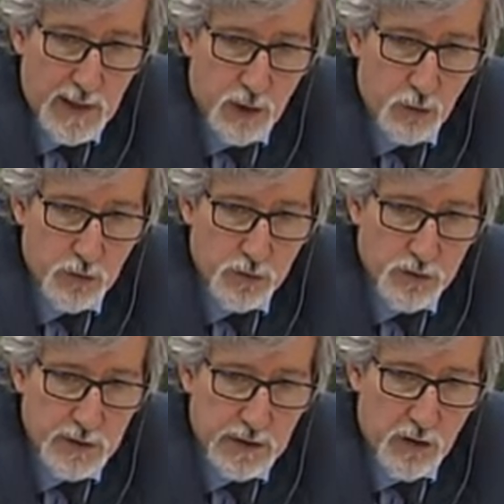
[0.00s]

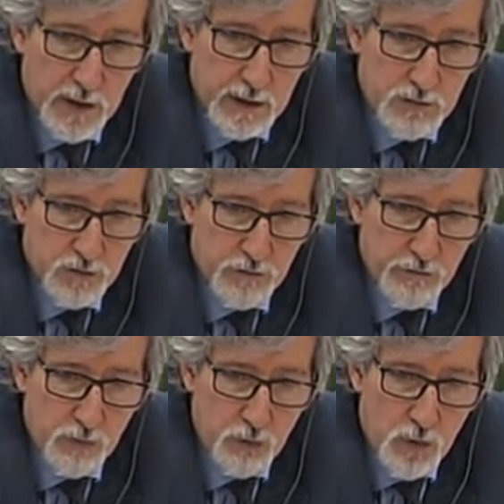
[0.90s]
powers in the hands of a
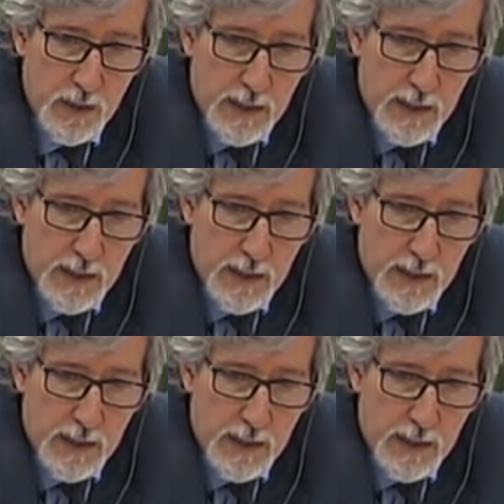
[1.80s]
few,